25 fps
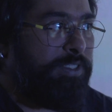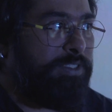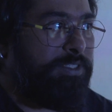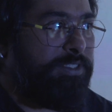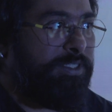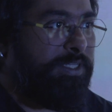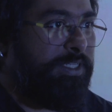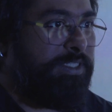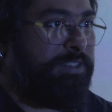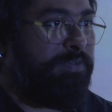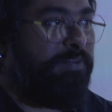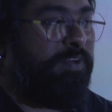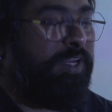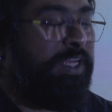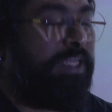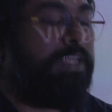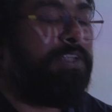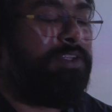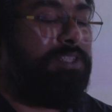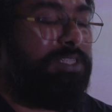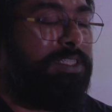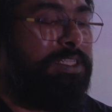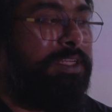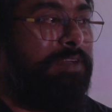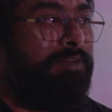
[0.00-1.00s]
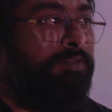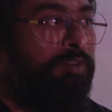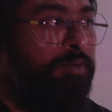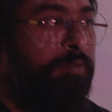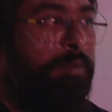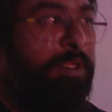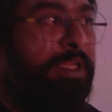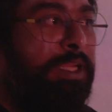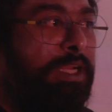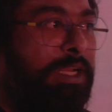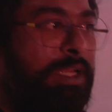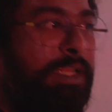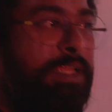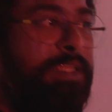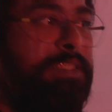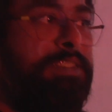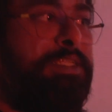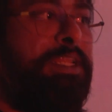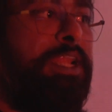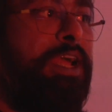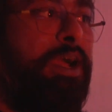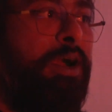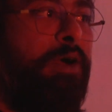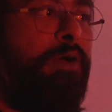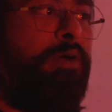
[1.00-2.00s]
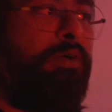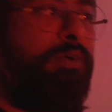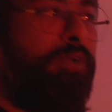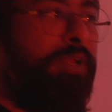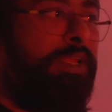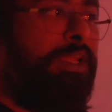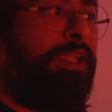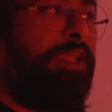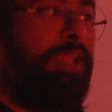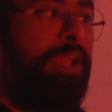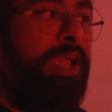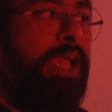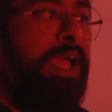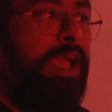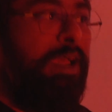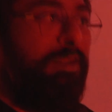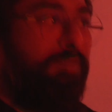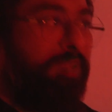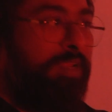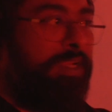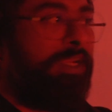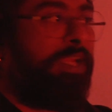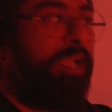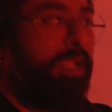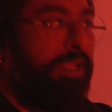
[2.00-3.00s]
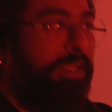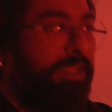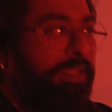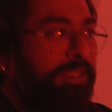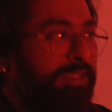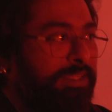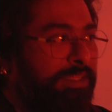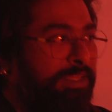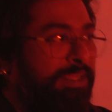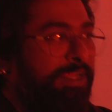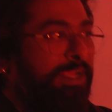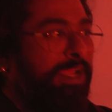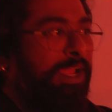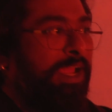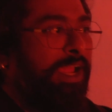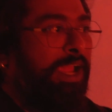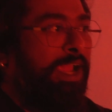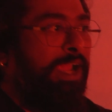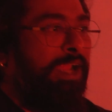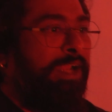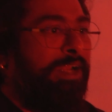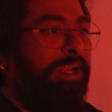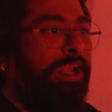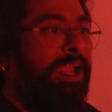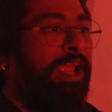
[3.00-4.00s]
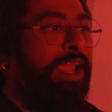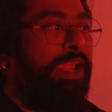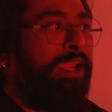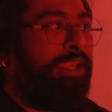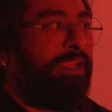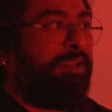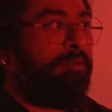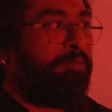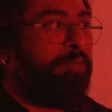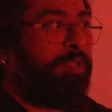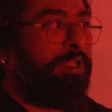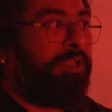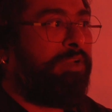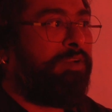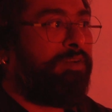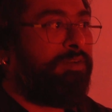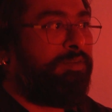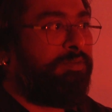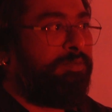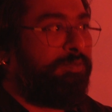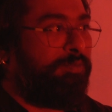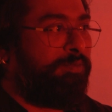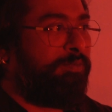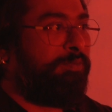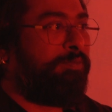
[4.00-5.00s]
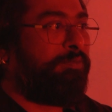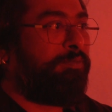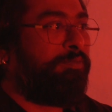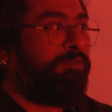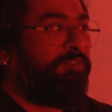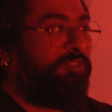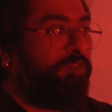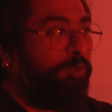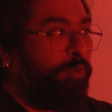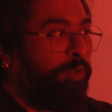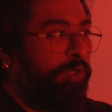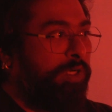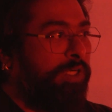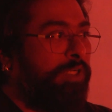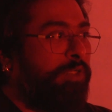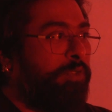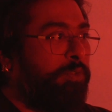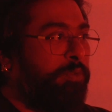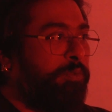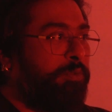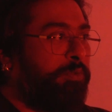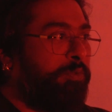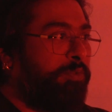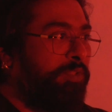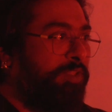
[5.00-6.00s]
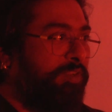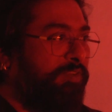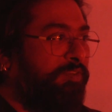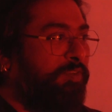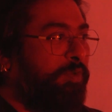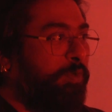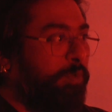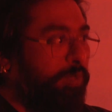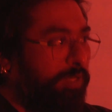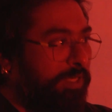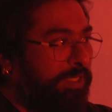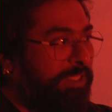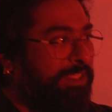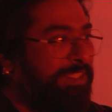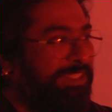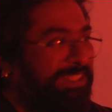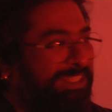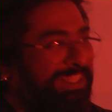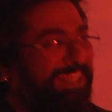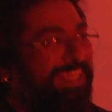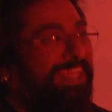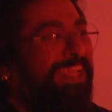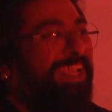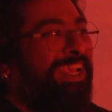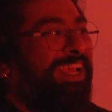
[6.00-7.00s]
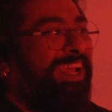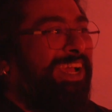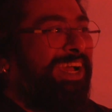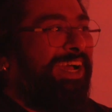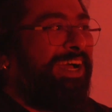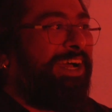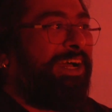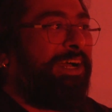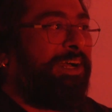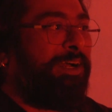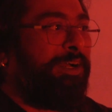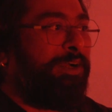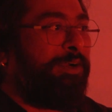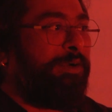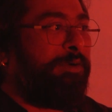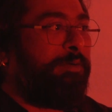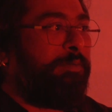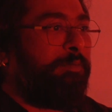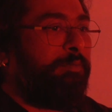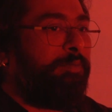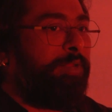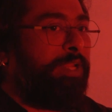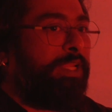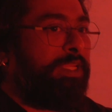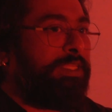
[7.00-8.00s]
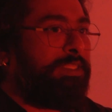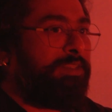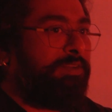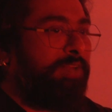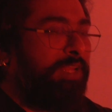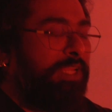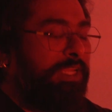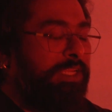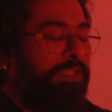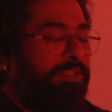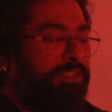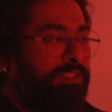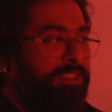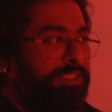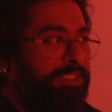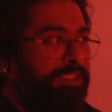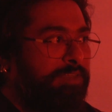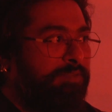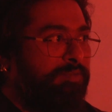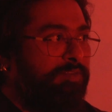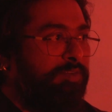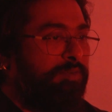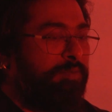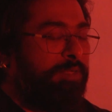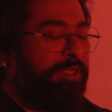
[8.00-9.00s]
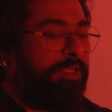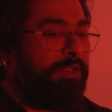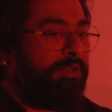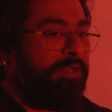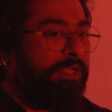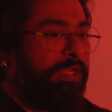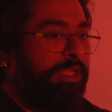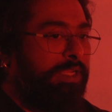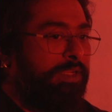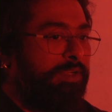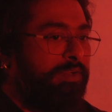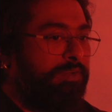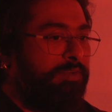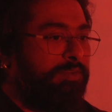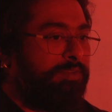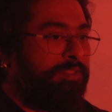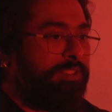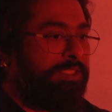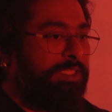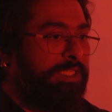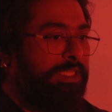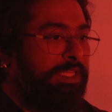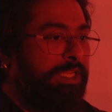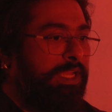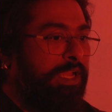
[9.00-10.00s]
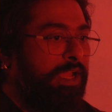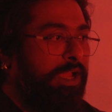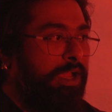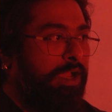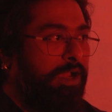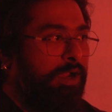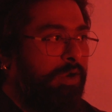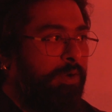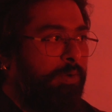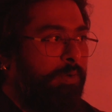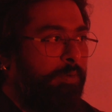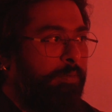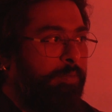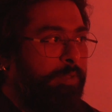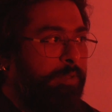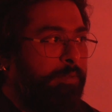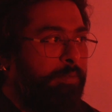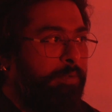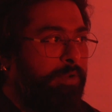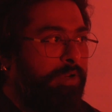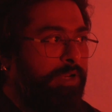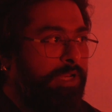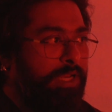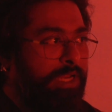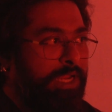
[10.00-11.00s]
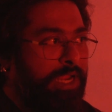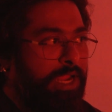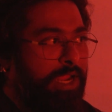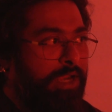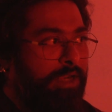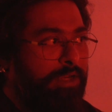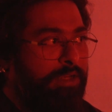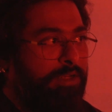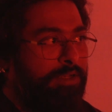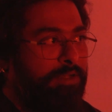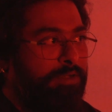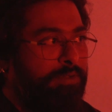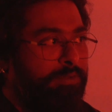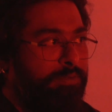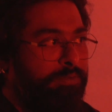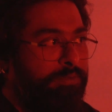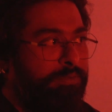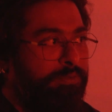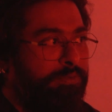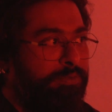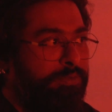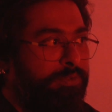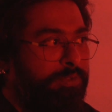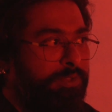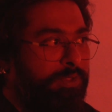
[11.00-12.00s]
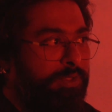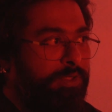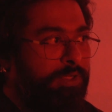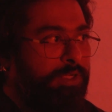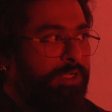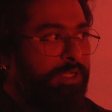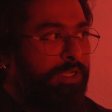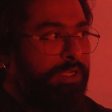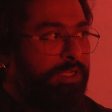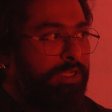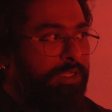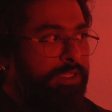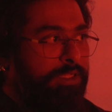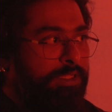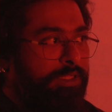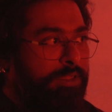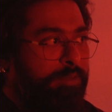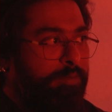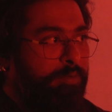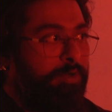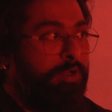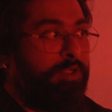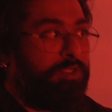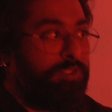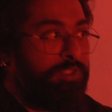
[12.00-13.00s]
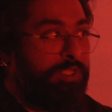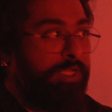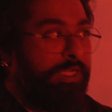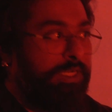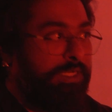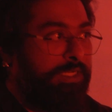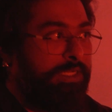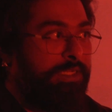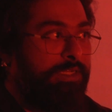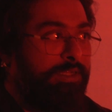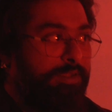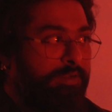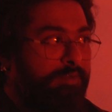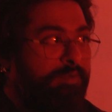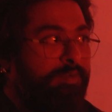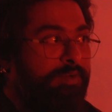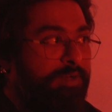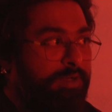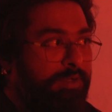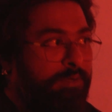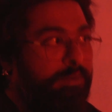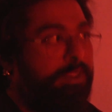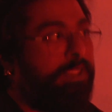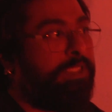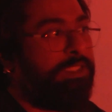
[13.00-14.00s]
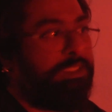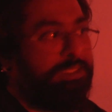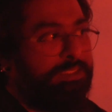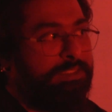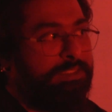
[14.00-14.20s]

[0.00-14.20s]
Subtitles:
it's very interesting for me, at least now, having done it, and I can be a viewer to the viewers. It's very interesting for me to kind of see how people react to the project in different ways.